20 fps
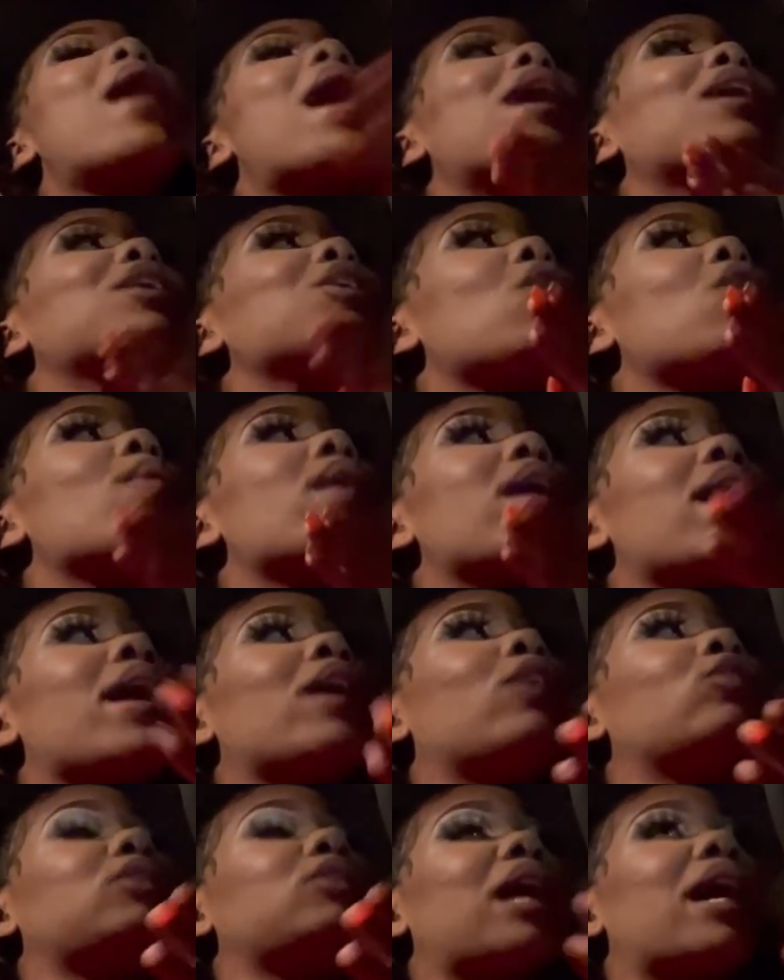I know what
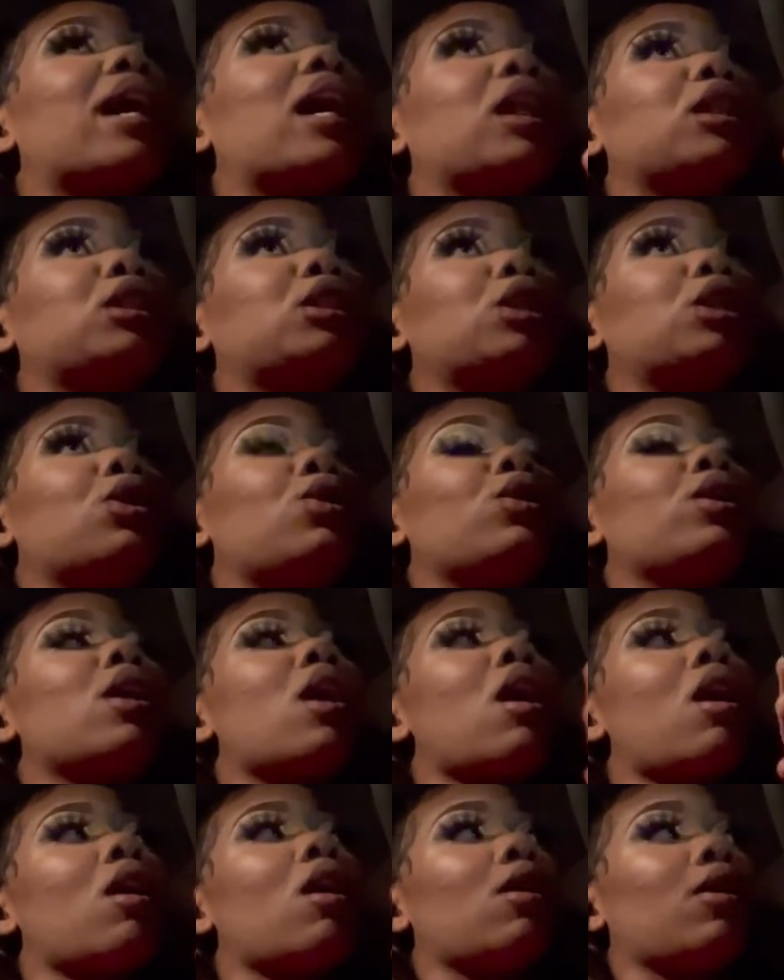else I gotta tell
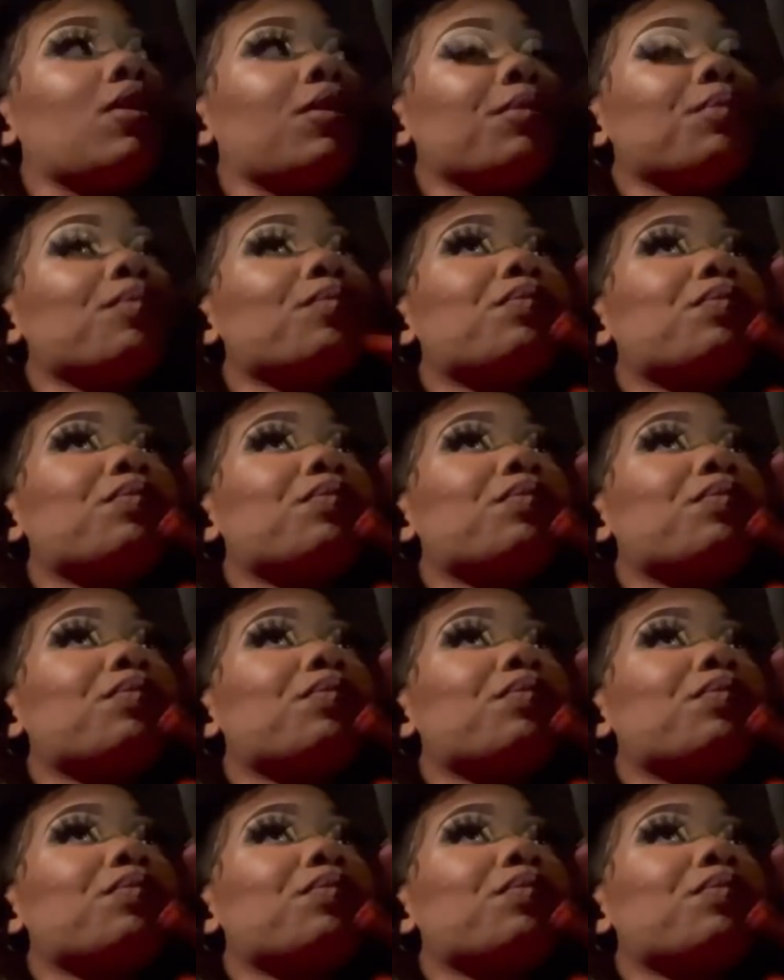y'all.